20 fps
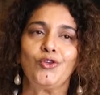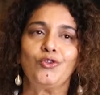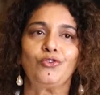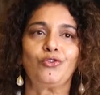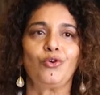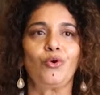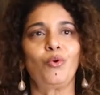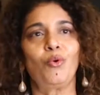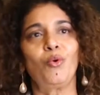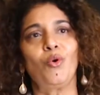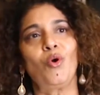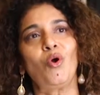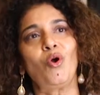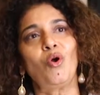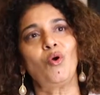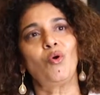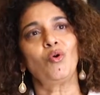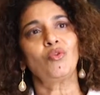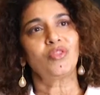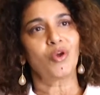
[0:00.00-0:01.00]
So
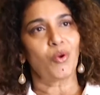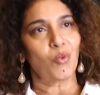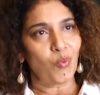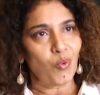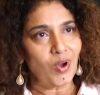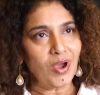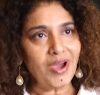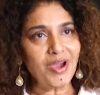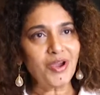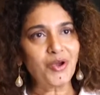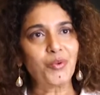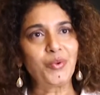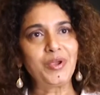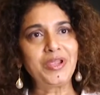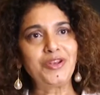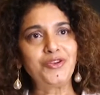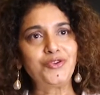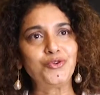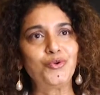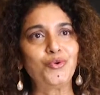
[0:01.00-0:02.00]
the work
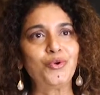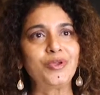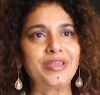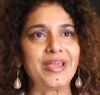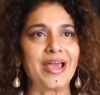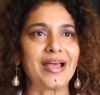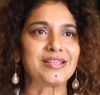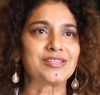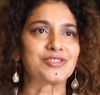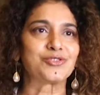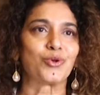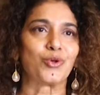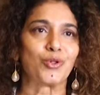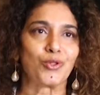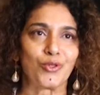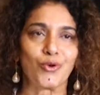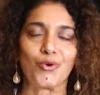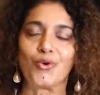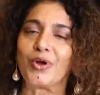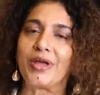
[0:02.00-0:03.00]
we do, yes,
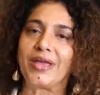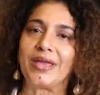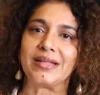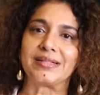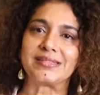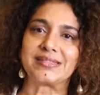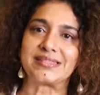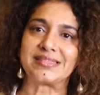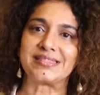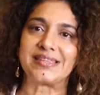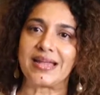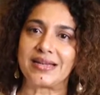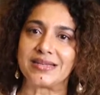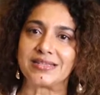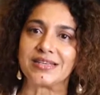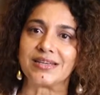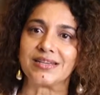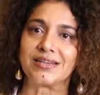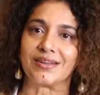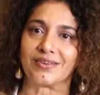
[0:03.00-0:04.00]
although it's
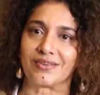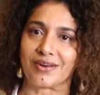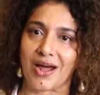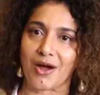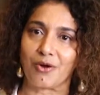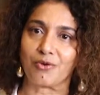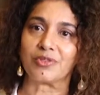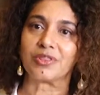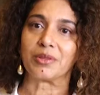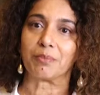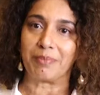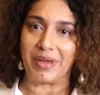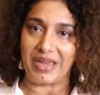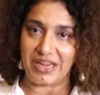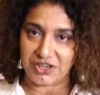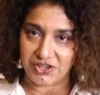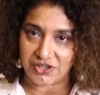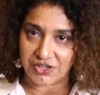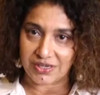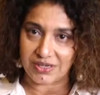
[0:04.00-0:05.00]
centered around the
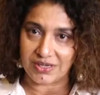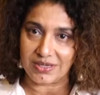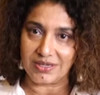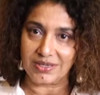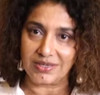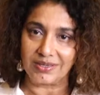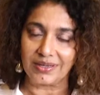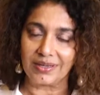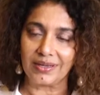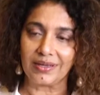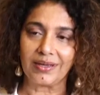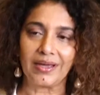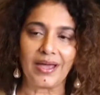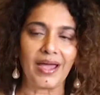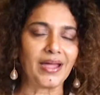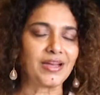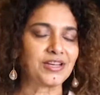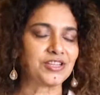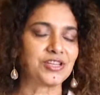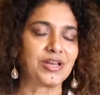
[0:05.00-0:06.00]
patient,
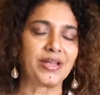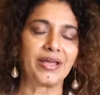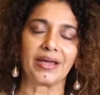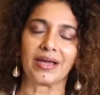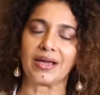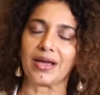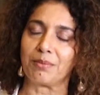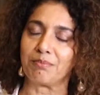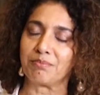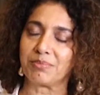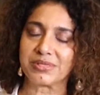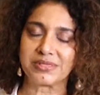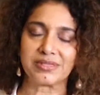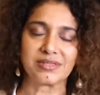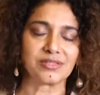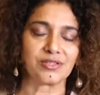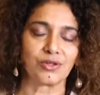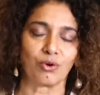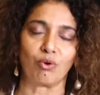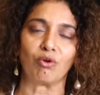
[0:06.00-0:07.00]
actually
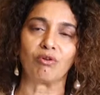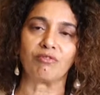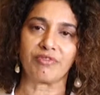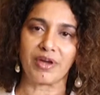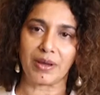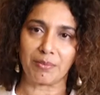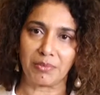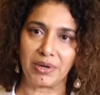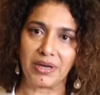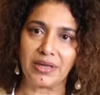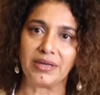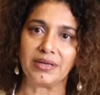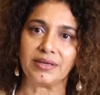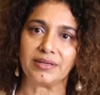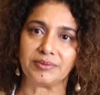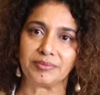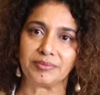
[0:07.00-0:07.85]
encompasses the whole family.